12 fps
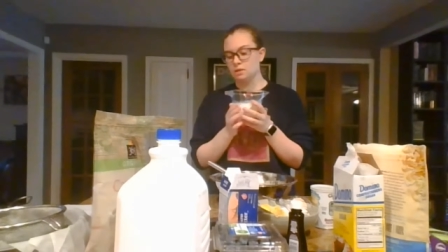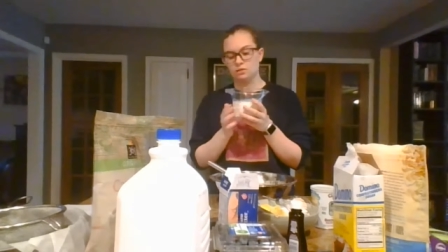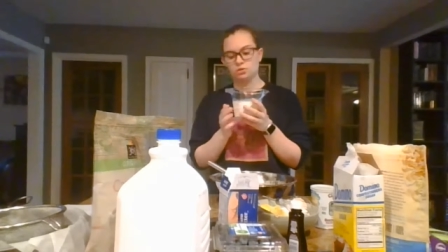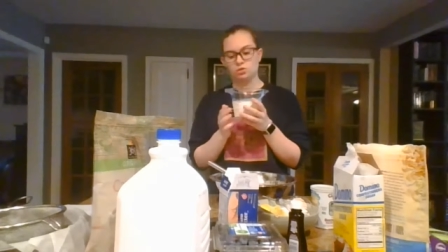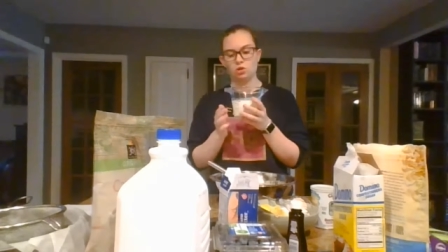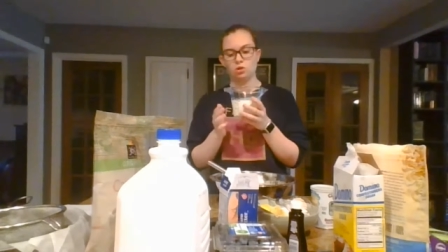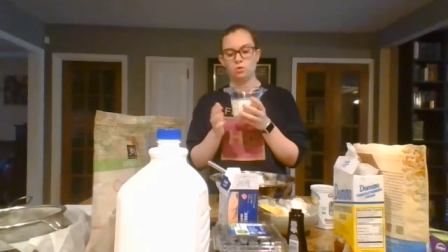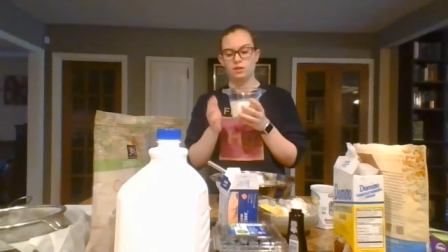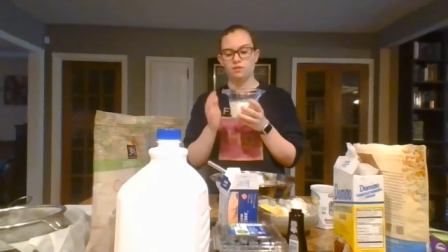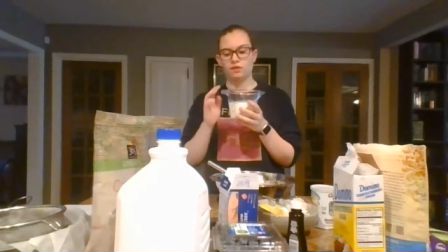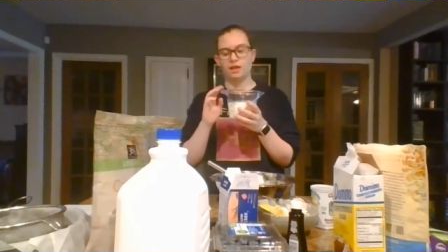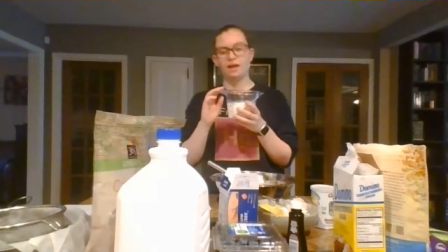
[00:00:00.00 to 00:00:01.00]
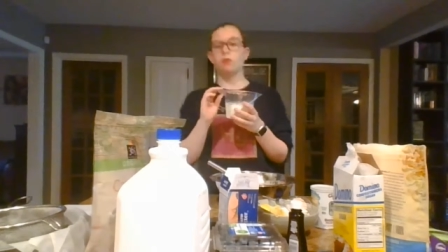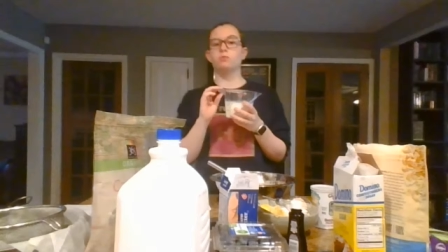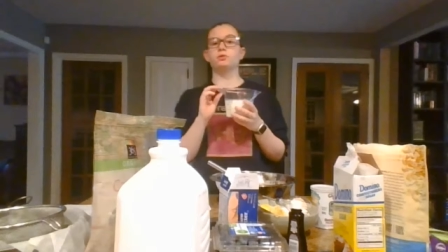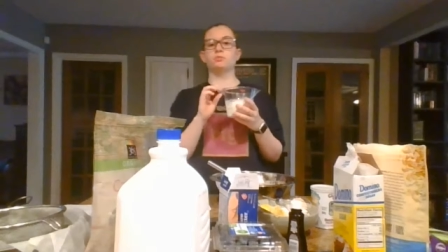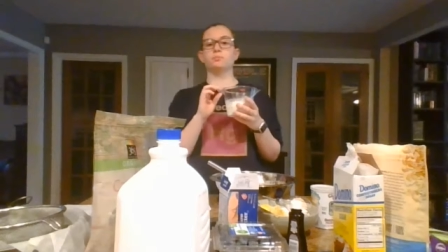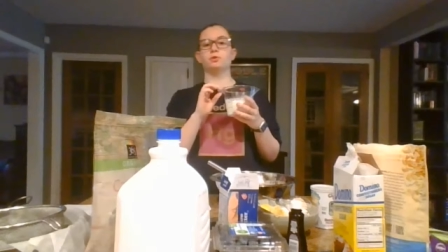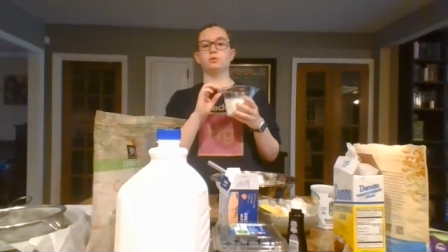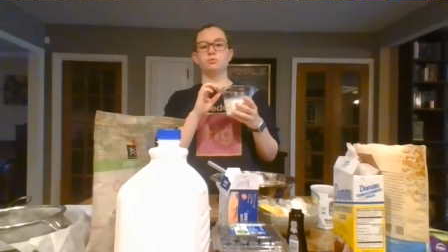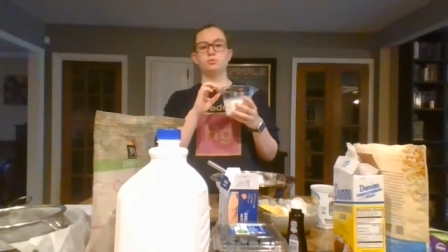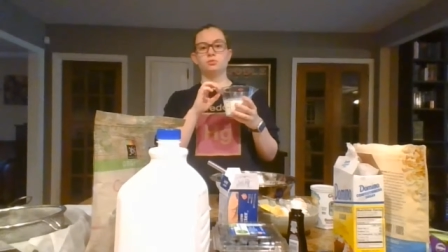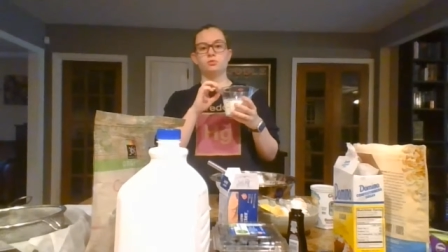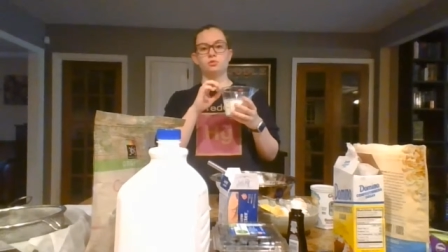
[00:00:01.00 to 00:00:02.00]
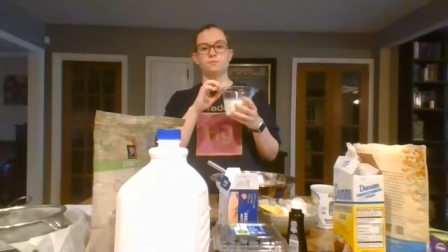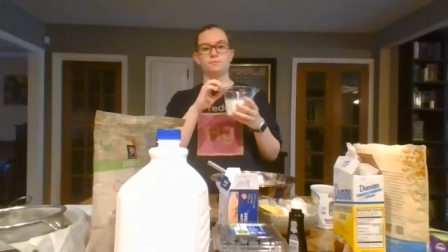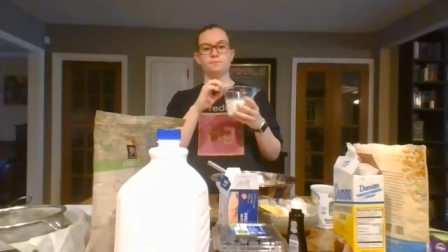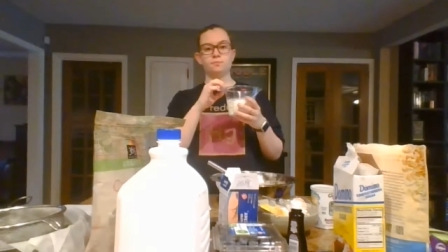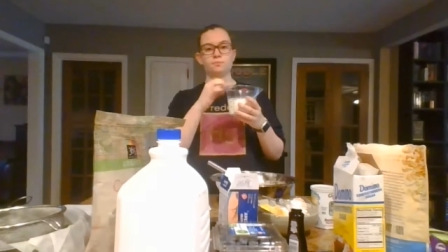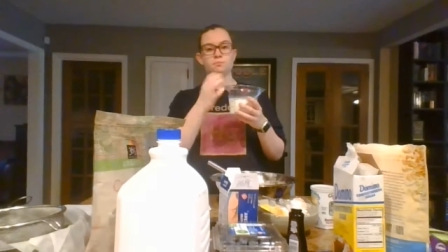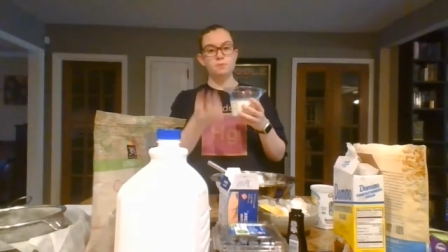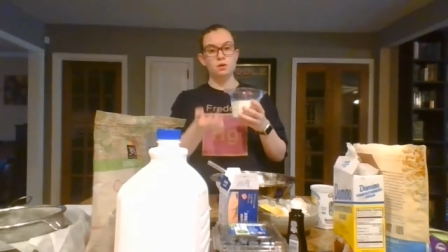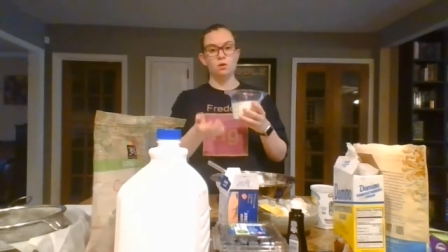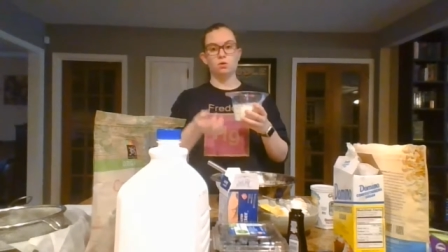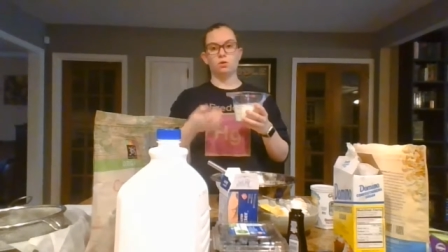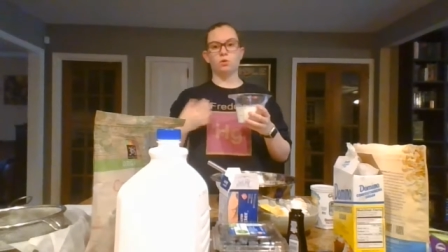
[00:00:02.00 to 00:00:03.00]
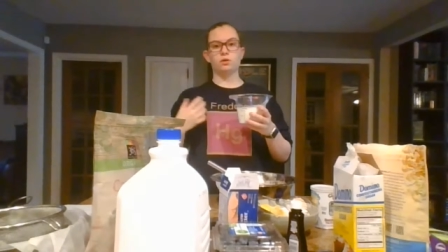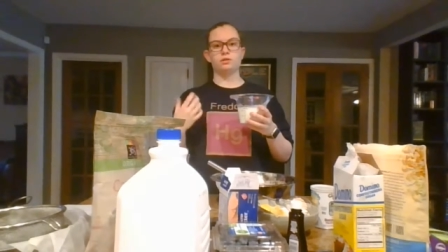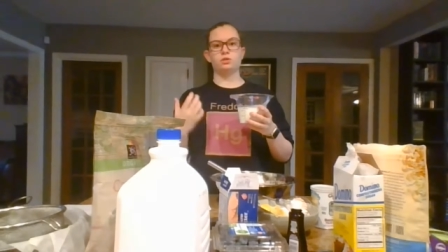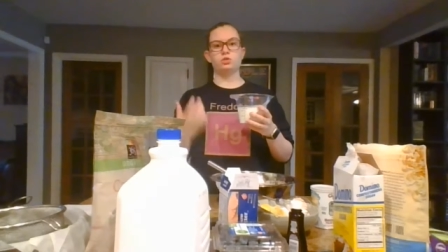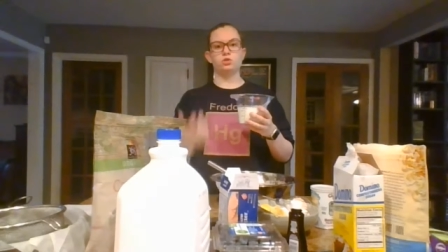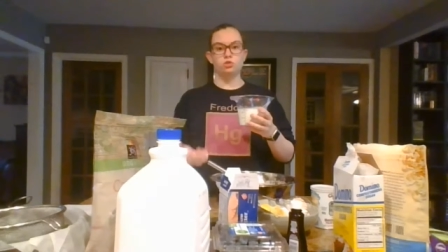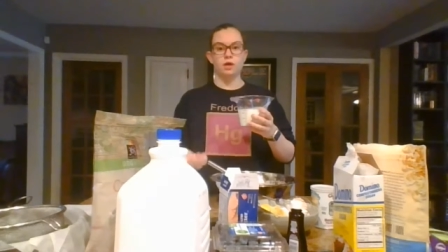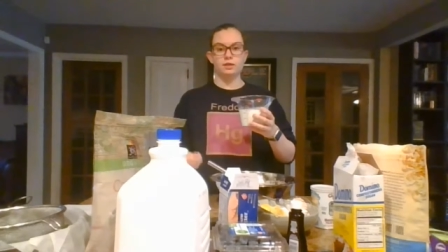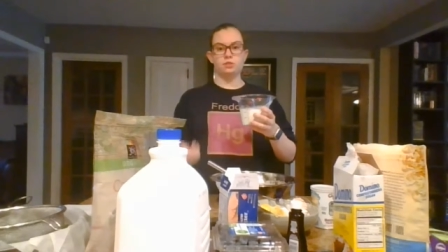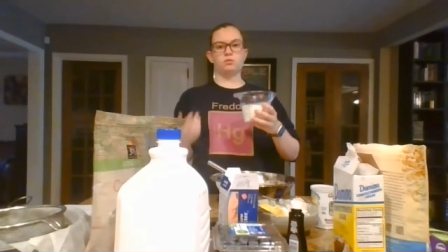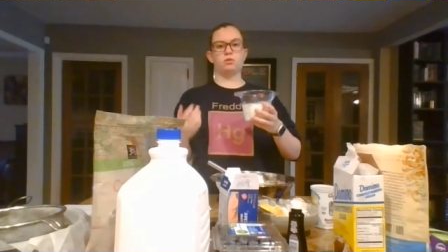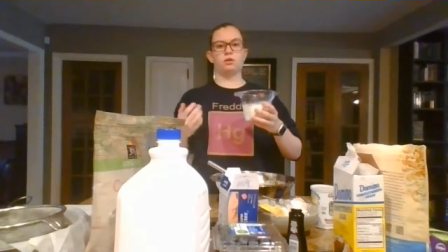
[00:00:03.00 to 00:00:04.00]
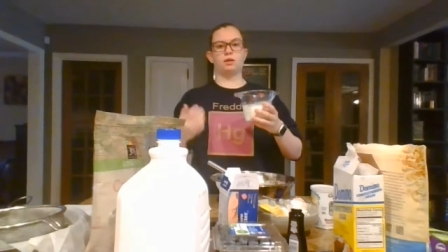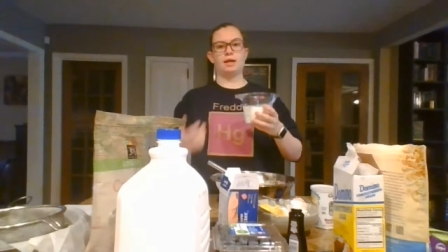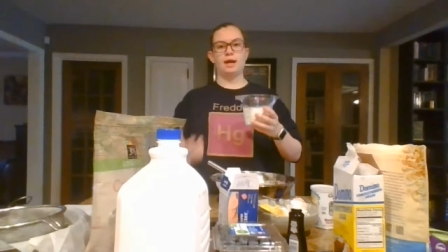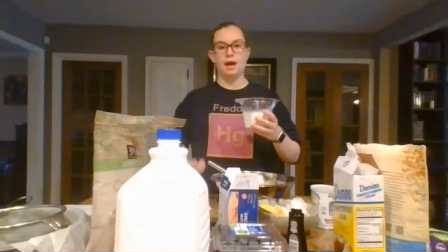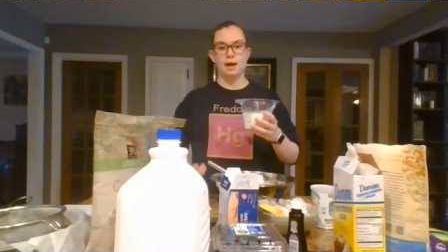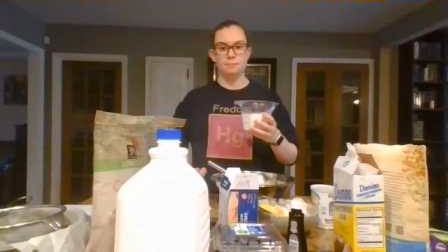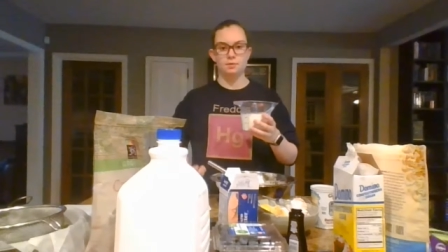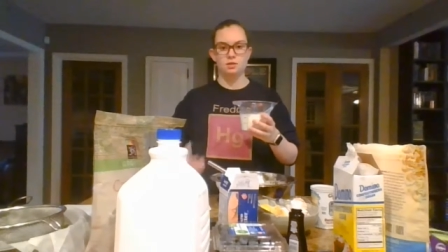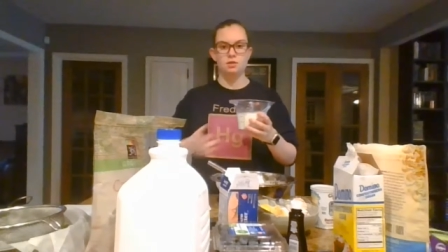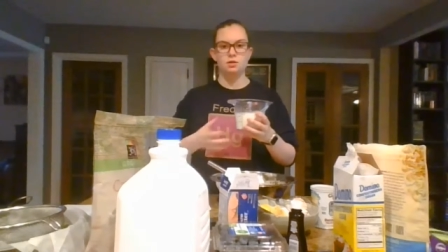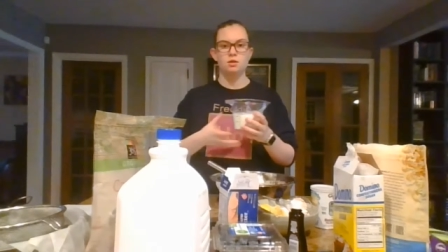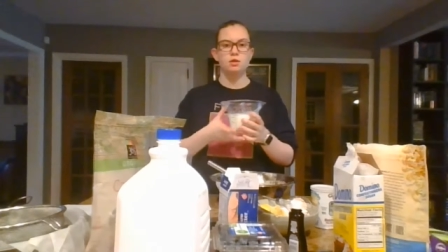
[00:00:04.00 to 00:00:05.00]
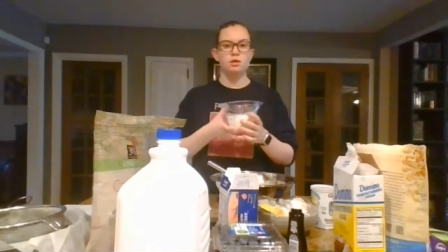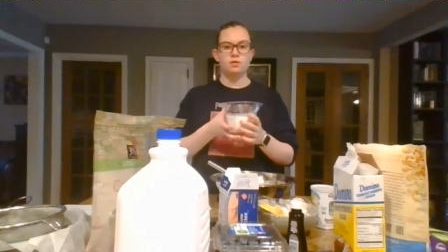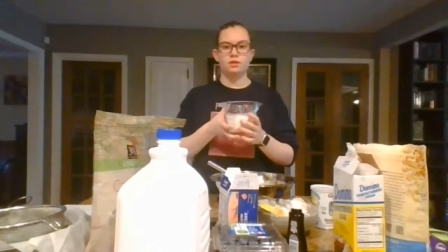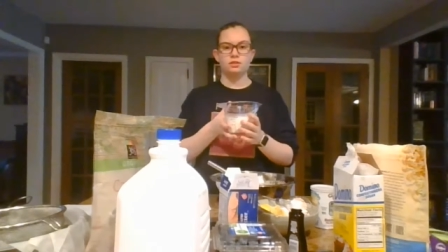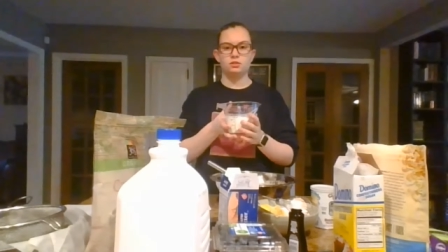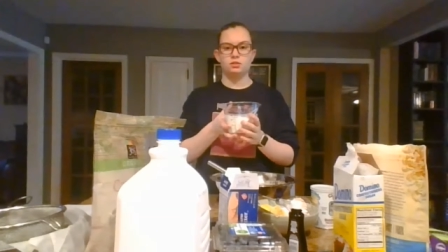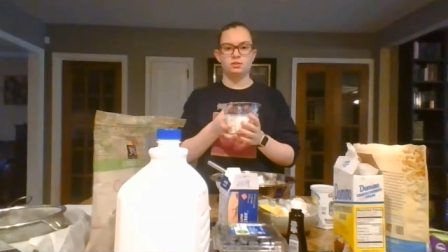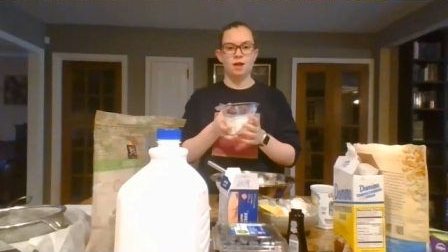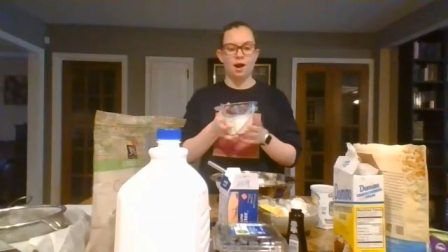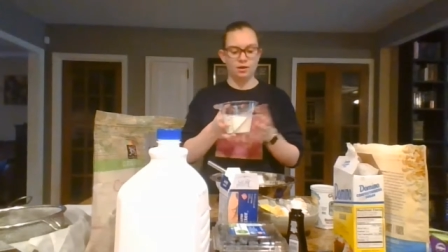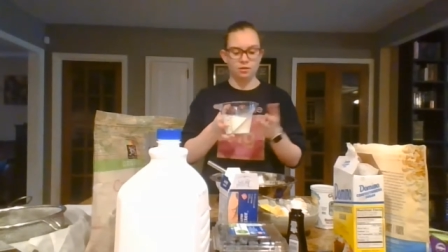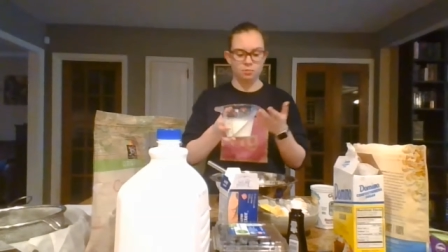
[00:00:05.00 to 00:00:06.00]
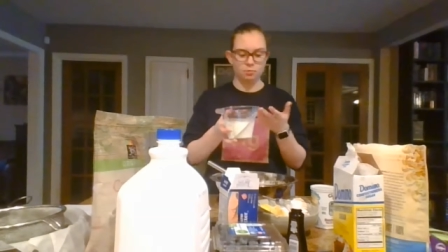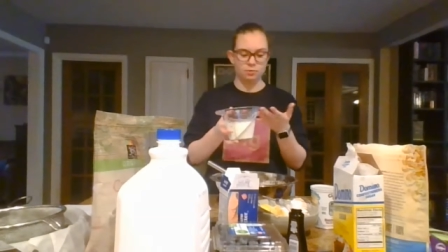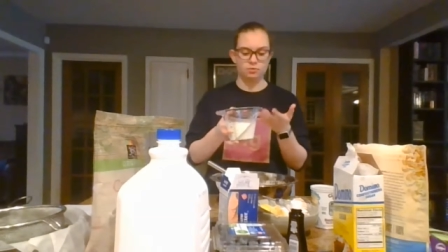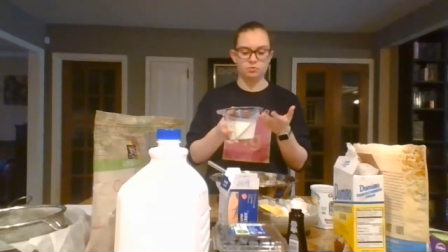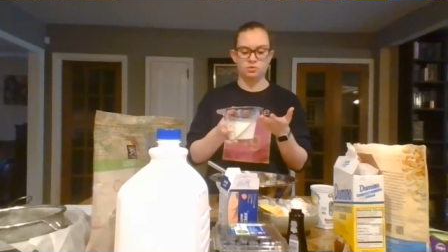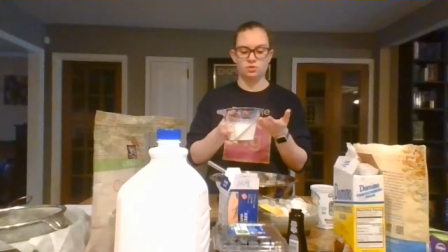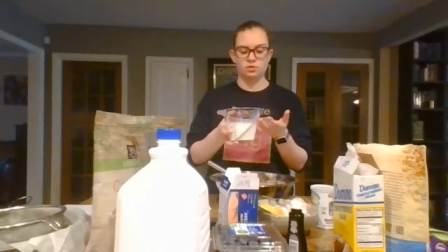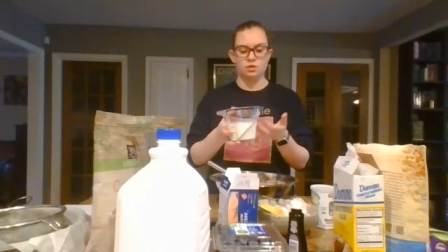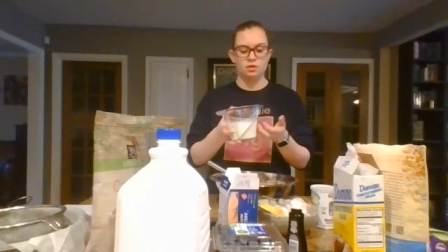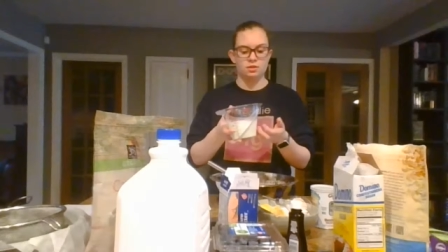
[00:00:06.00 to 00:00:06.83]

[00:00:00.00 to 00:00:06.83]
And so if a cow doesn't produce milk or is stressed or unhappy, then it's not going to produce